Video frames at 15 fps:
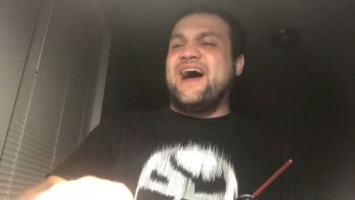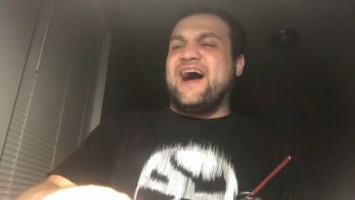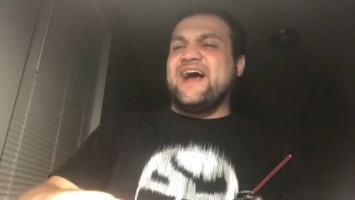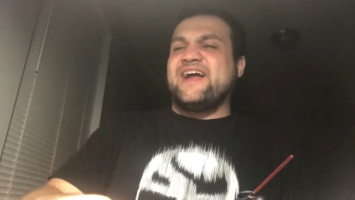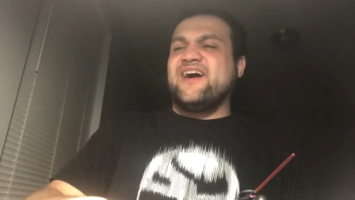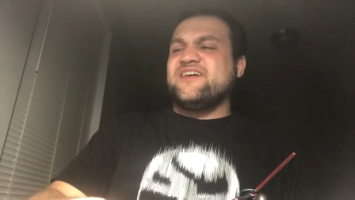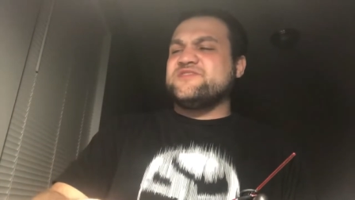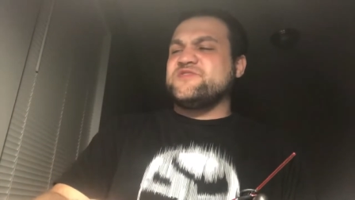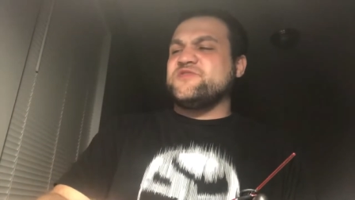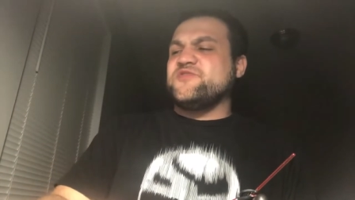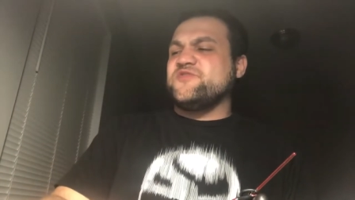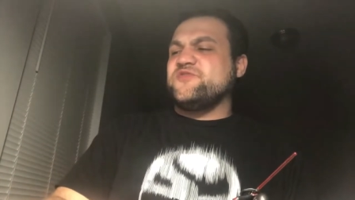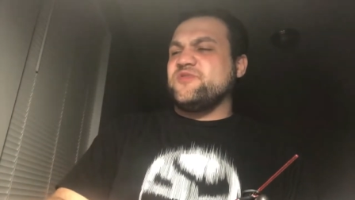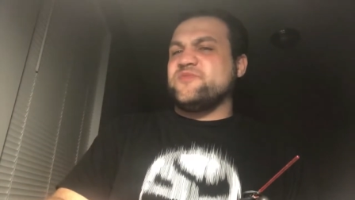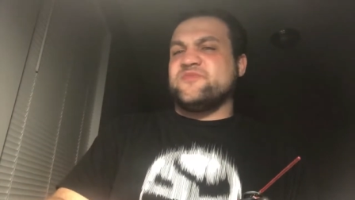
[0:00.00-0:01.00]
I got
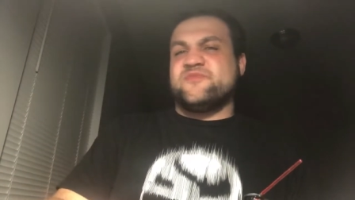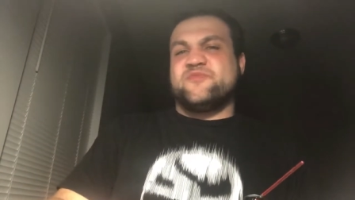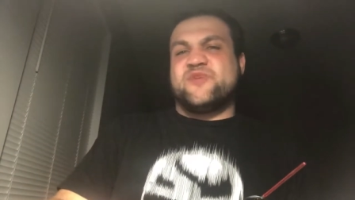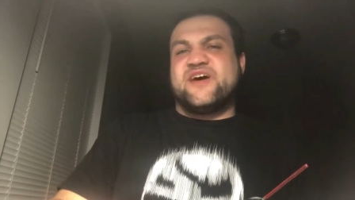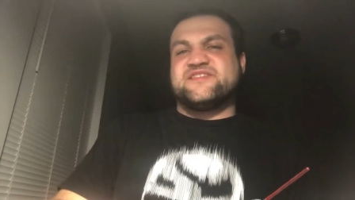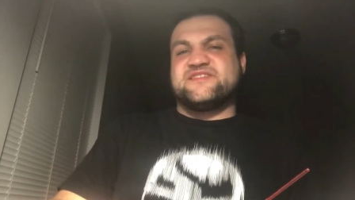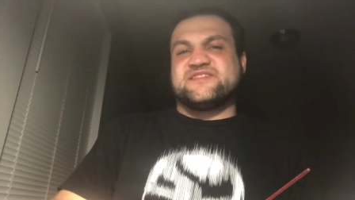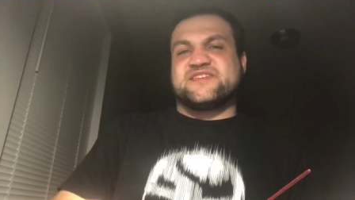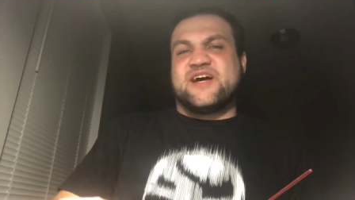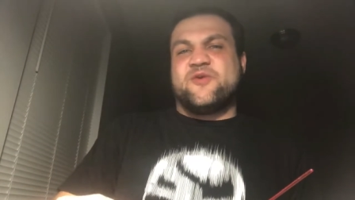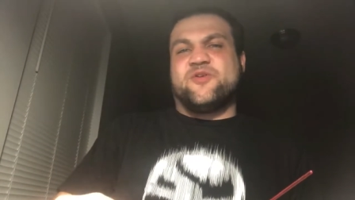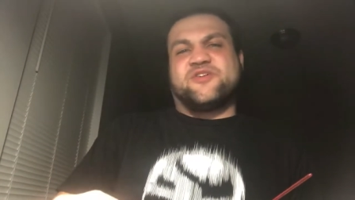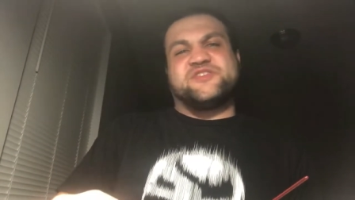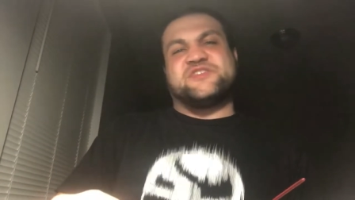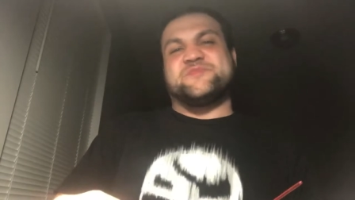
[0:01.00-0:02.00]
two from Rise of
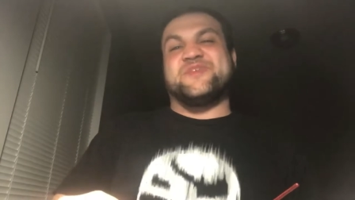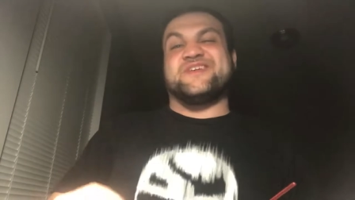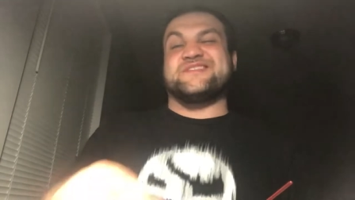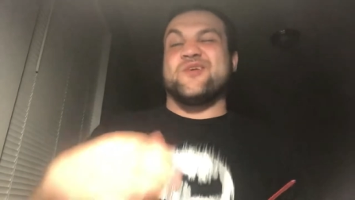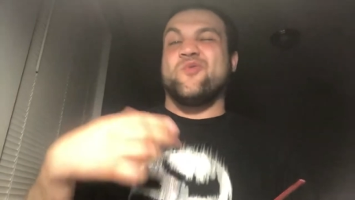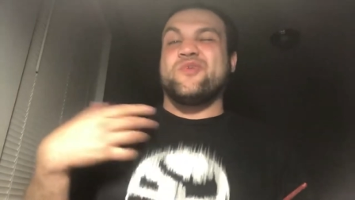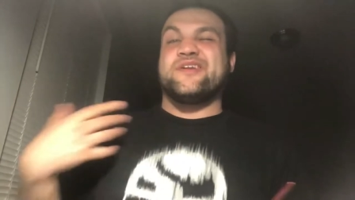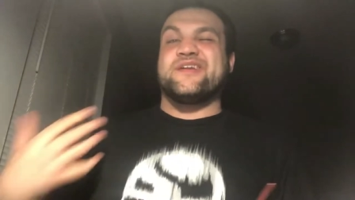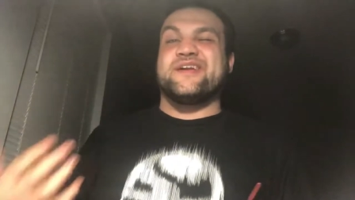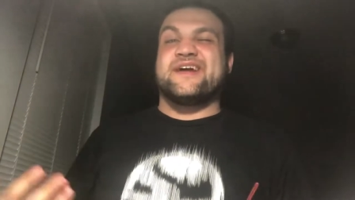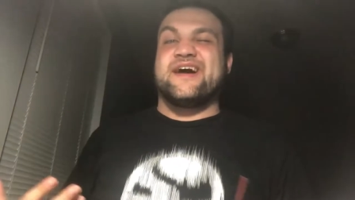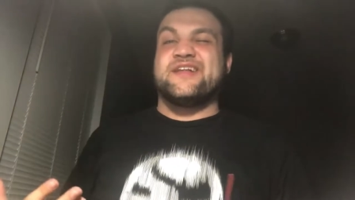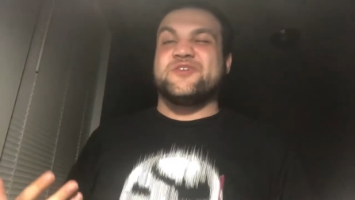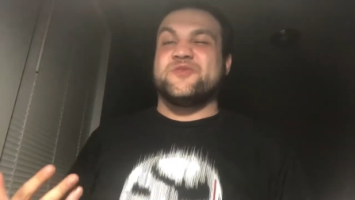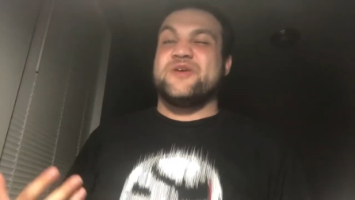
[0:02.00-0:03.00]
Skywalker just because I wanted a
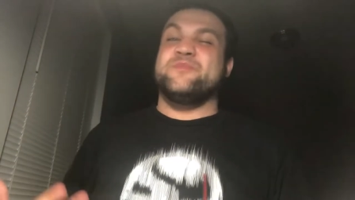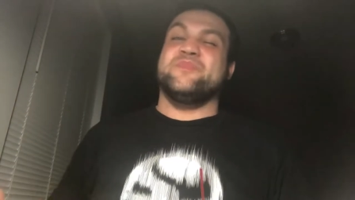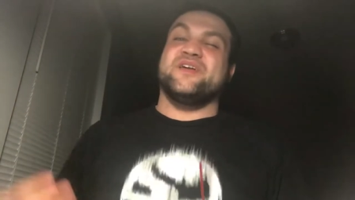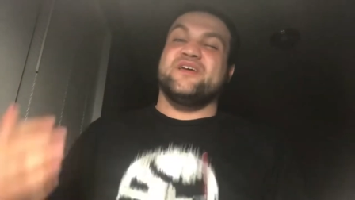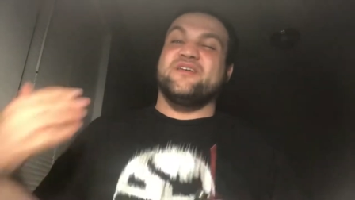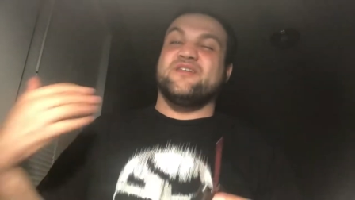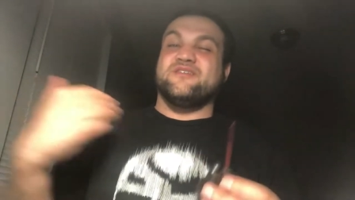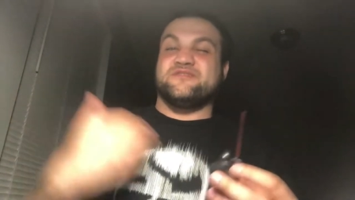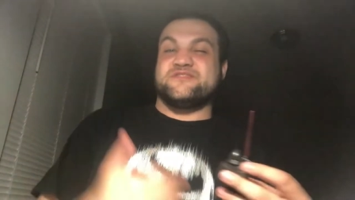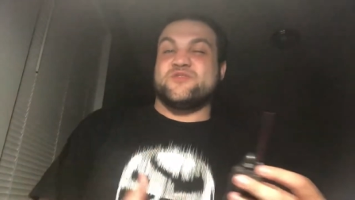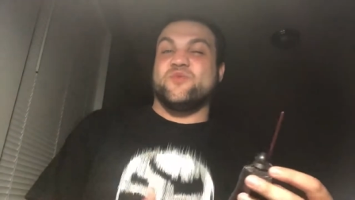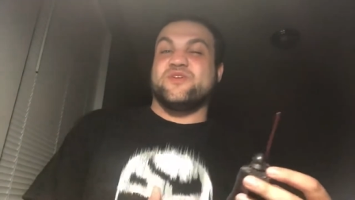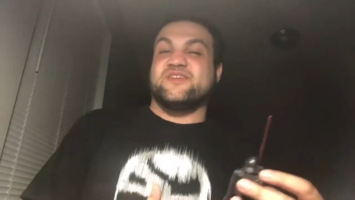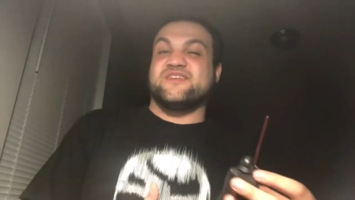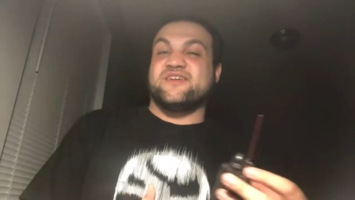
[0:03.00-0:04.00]
Kylo Ren, but I also
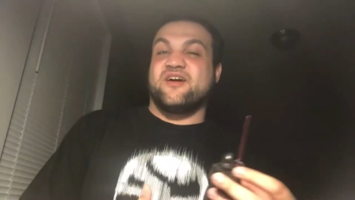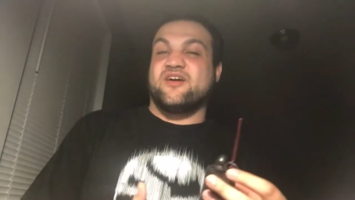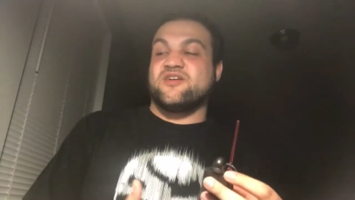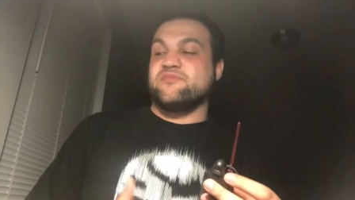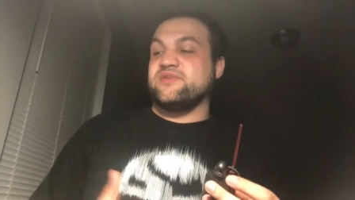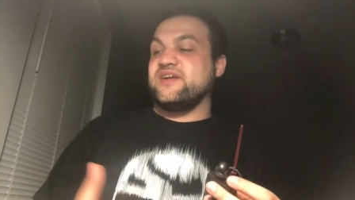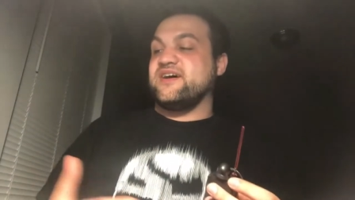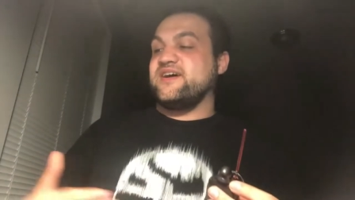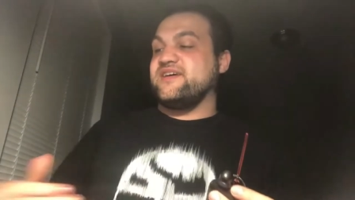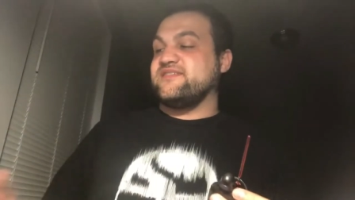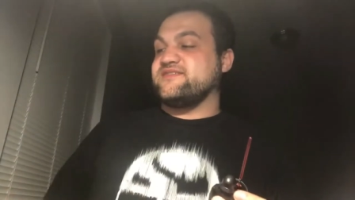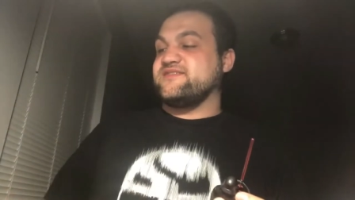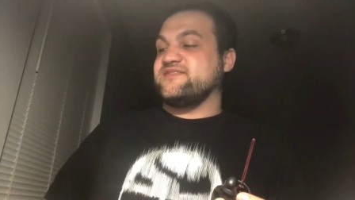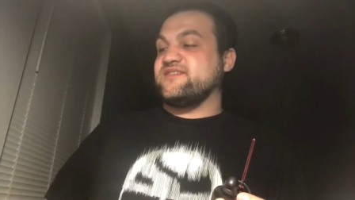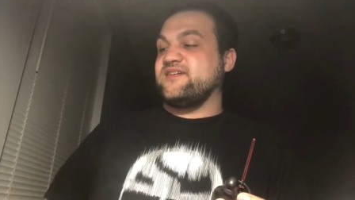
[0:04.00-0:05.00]
wanted the
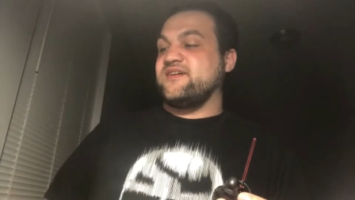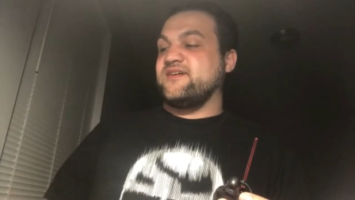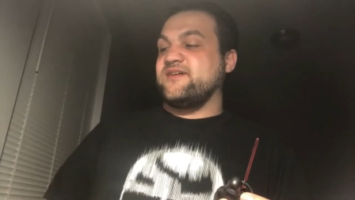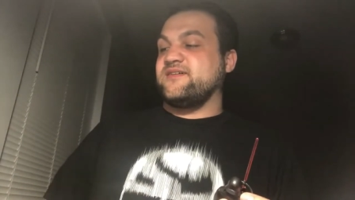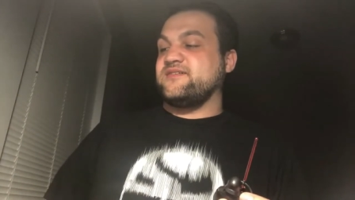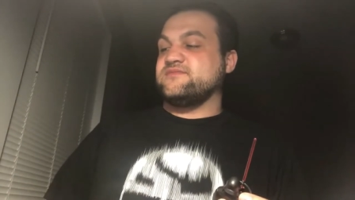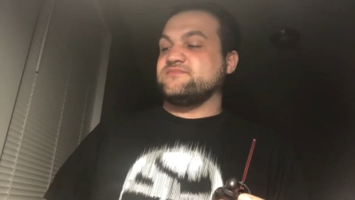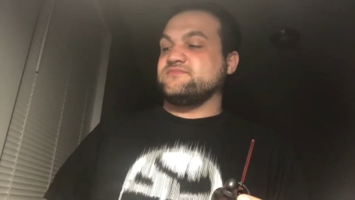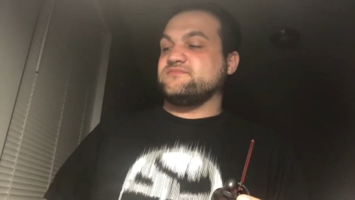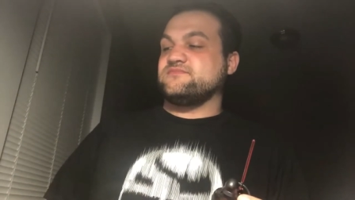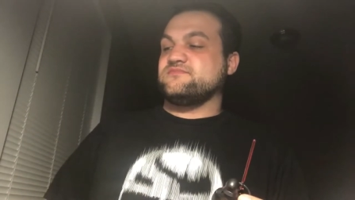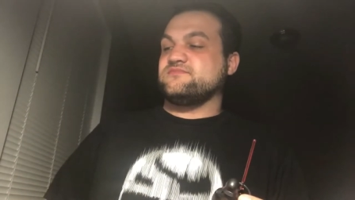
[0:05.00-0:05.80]
carbonized, um,